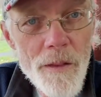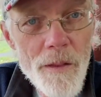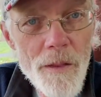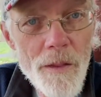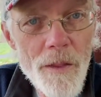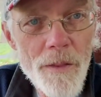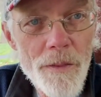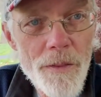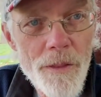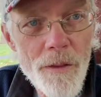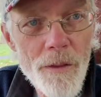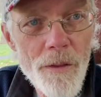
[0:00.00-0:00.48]

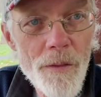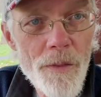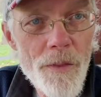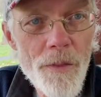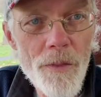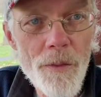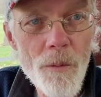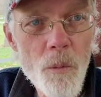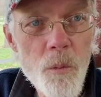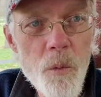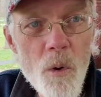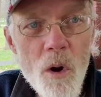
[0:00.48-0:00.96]

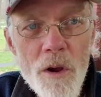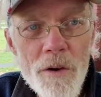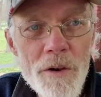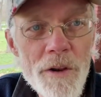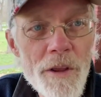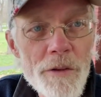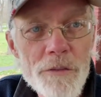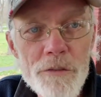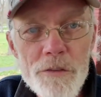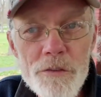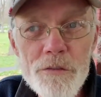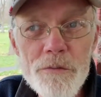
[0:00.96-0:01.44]
the one
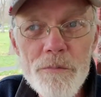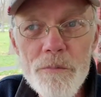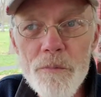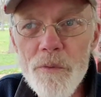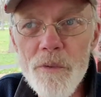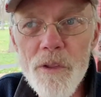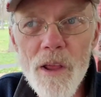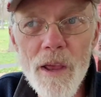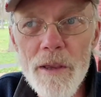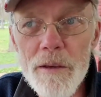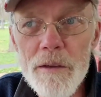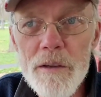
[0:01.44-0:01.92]
that's
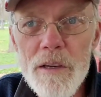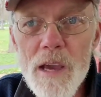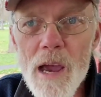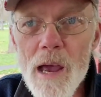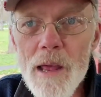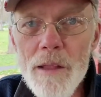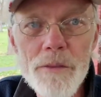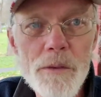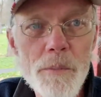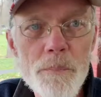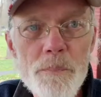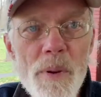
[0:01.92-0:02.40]
like
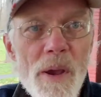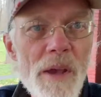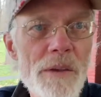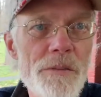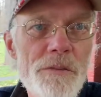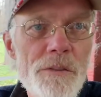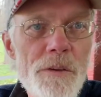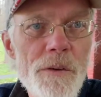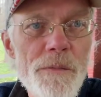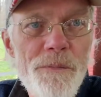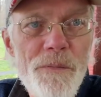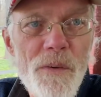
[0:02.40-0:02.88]
got the
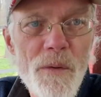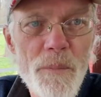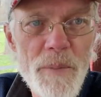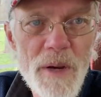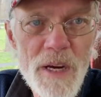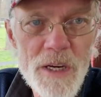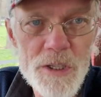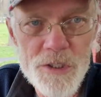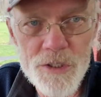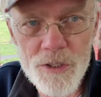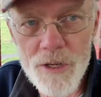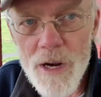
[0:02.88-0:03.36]
best
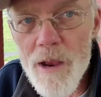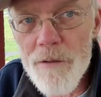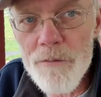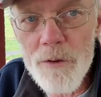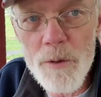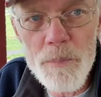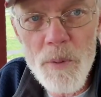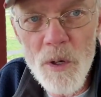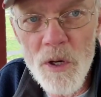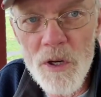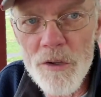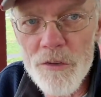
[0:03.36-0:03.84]
information.
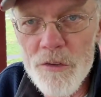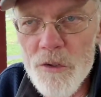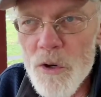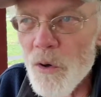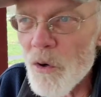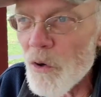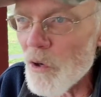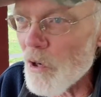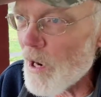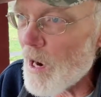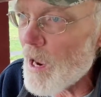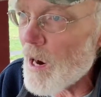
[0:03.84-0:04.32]
Everybody's
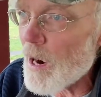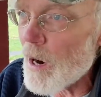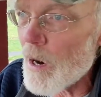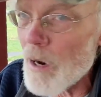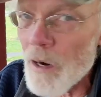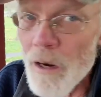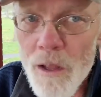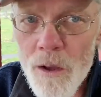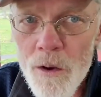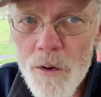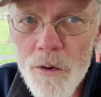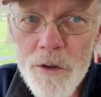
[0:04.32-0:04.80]
going, Laura
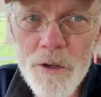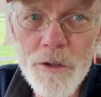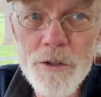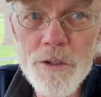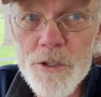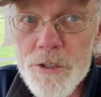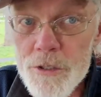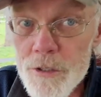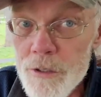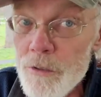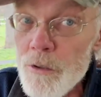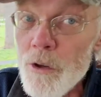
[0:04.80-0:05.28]
Logan,
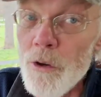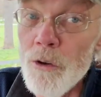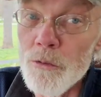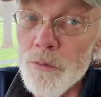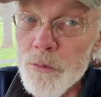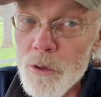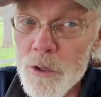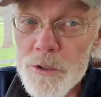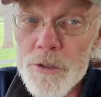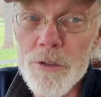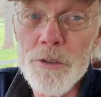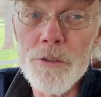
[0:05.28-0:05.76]
she knows
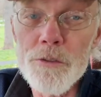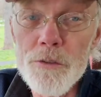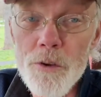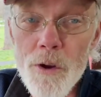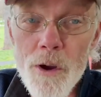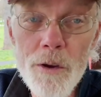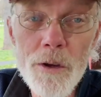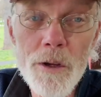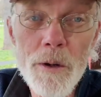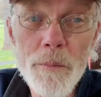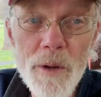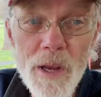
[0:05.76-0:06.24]
what she's
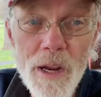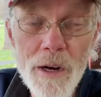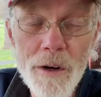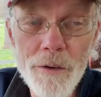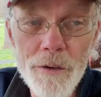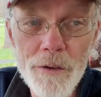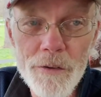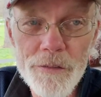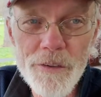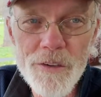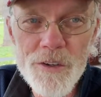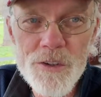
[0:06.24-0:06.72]
talking about,
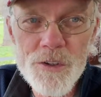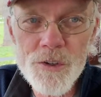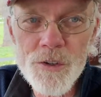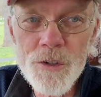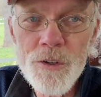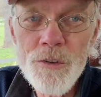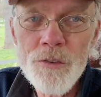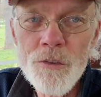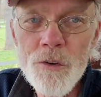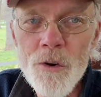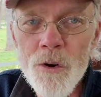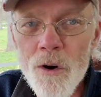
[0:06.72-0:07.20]
and
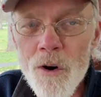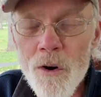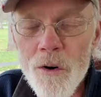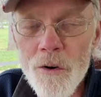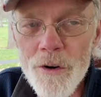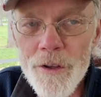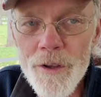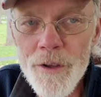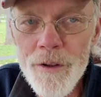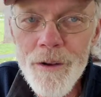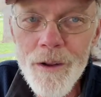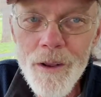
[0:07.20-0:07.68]
she's calling
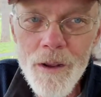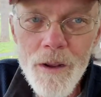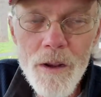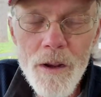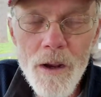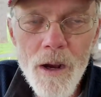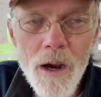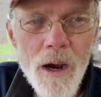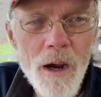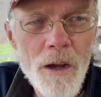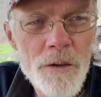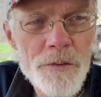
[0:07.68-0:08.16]
it
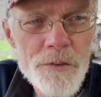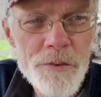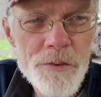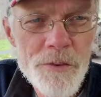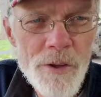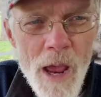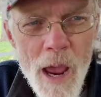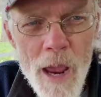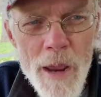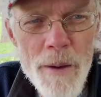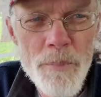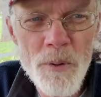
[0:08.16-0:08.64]
a
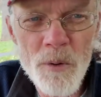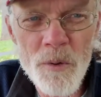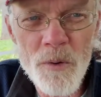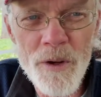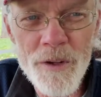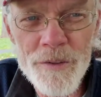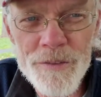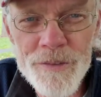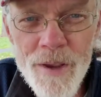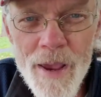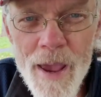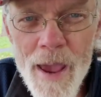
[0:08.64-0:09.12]
cyber
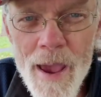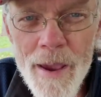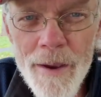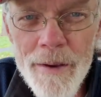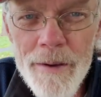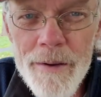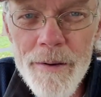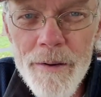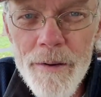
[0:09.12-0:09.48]
attack.